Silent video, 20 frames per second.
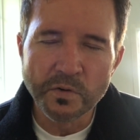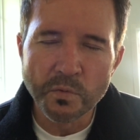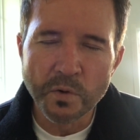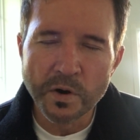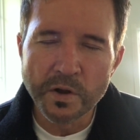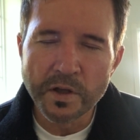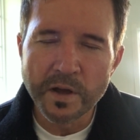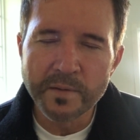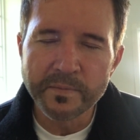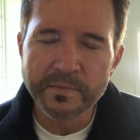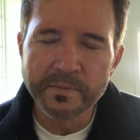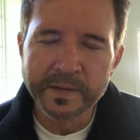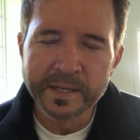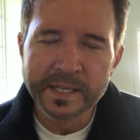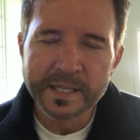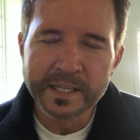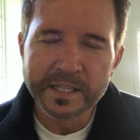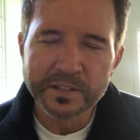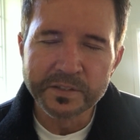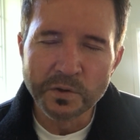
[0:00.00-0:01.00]
I woke up
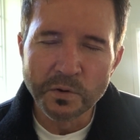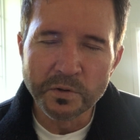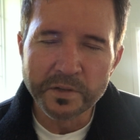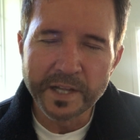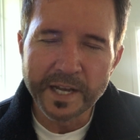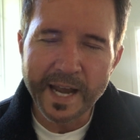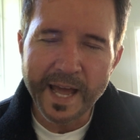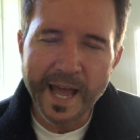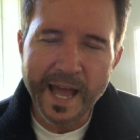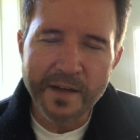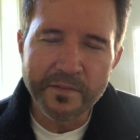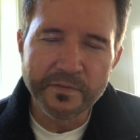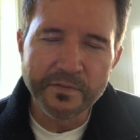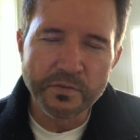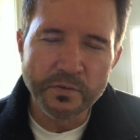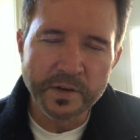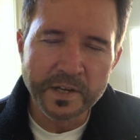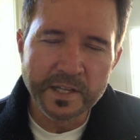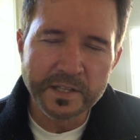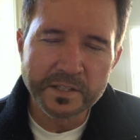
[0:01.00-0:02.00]
knowing that I have
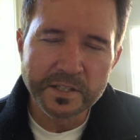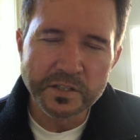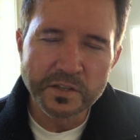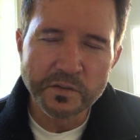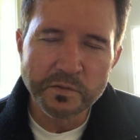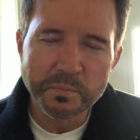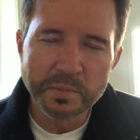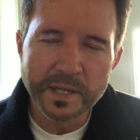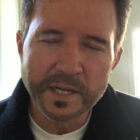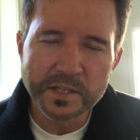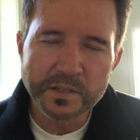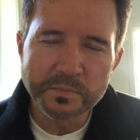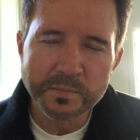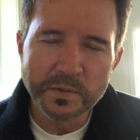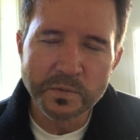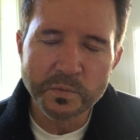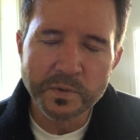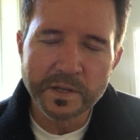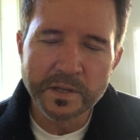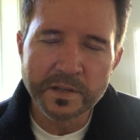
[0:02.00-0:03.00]
friends that you've blessed
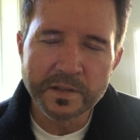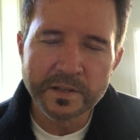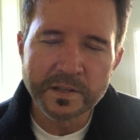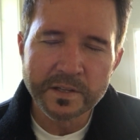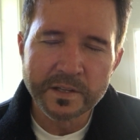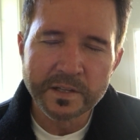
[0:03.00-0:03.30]
me with.